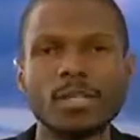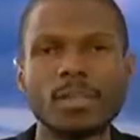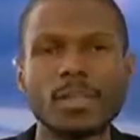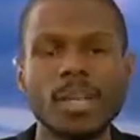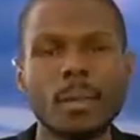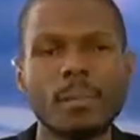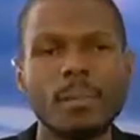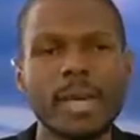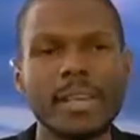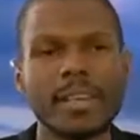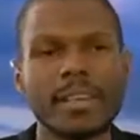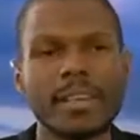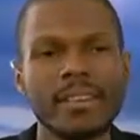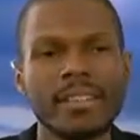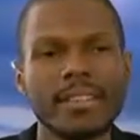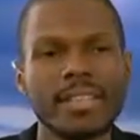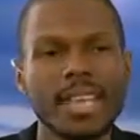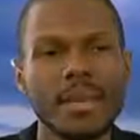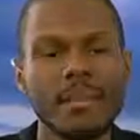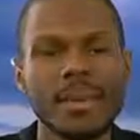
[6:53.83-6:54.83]
So they make it
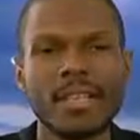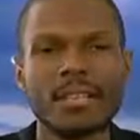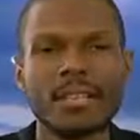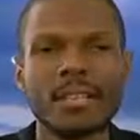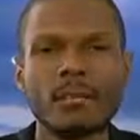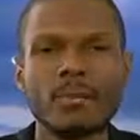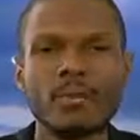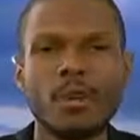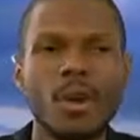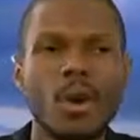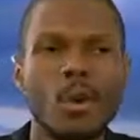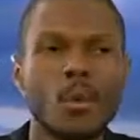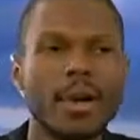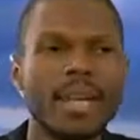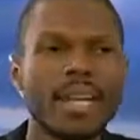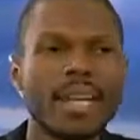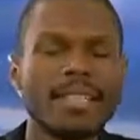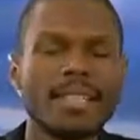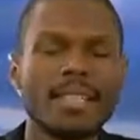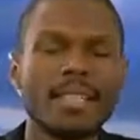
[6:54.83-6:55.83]
seem as if when
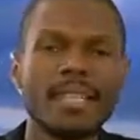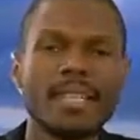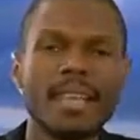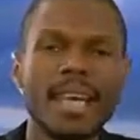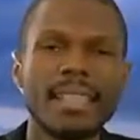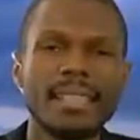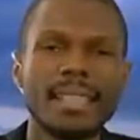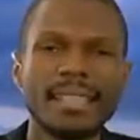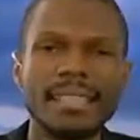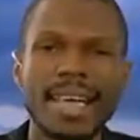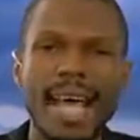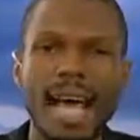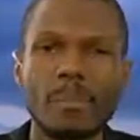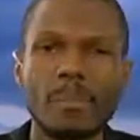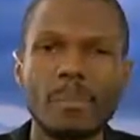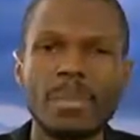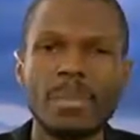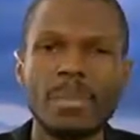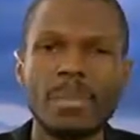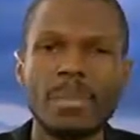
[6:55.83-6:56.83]
an incident like this
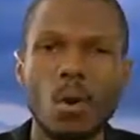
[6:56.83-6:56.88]
happens,